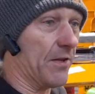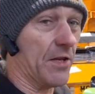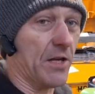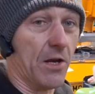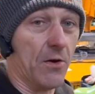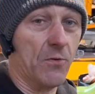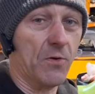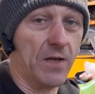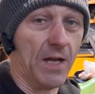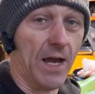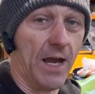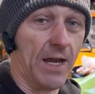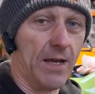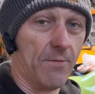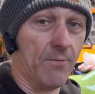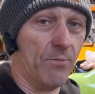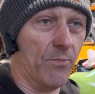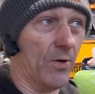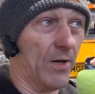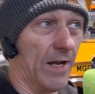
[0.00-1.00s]
the UK,
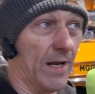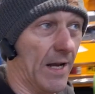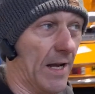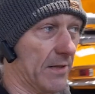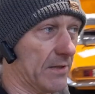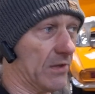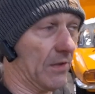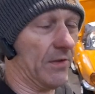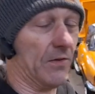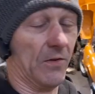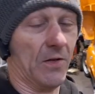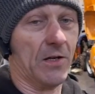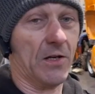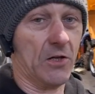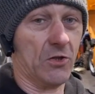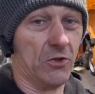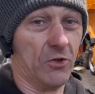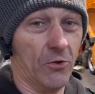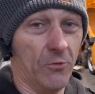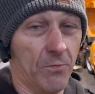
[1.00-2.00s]
but I actually think
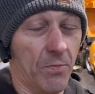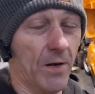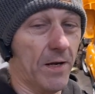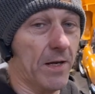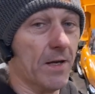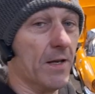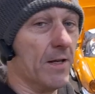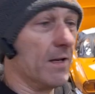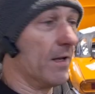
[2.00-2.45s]
it should be.